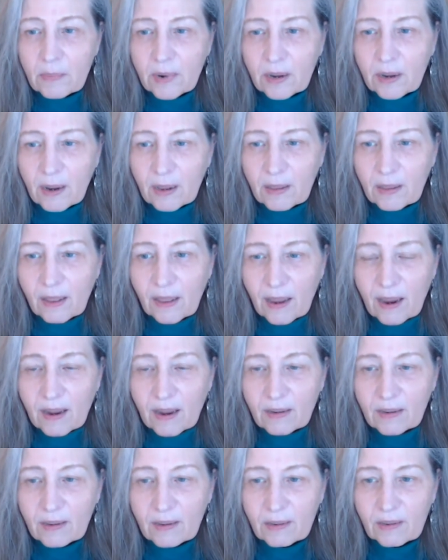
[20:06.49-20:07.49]
but
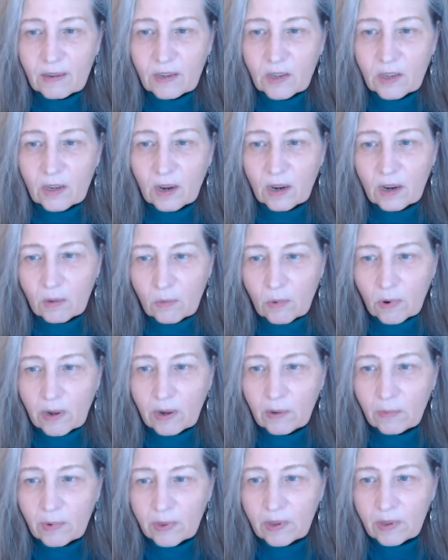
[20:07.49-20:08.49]
nonetheless, she started
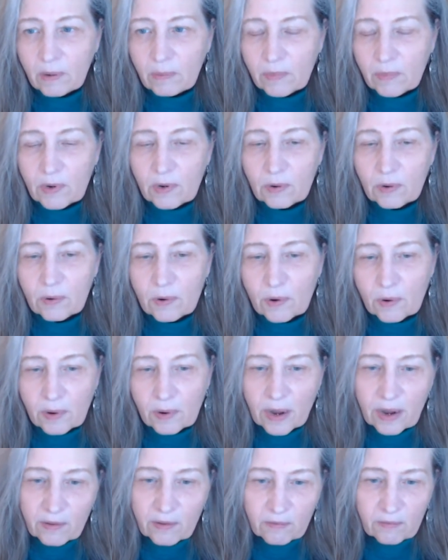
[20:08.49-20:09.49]
working with him to
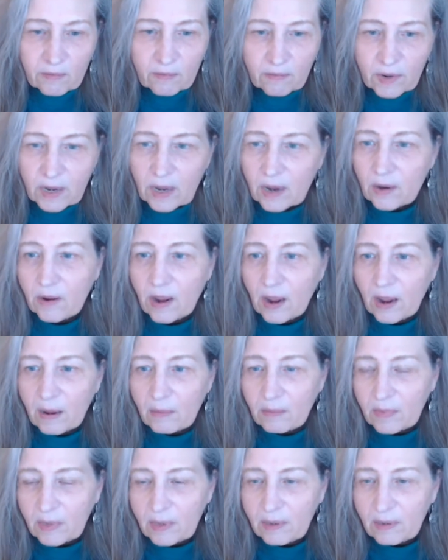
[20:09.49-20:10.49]
create video
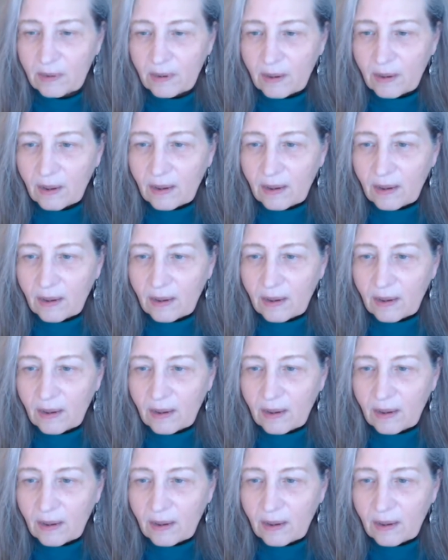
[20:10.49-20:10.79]
games,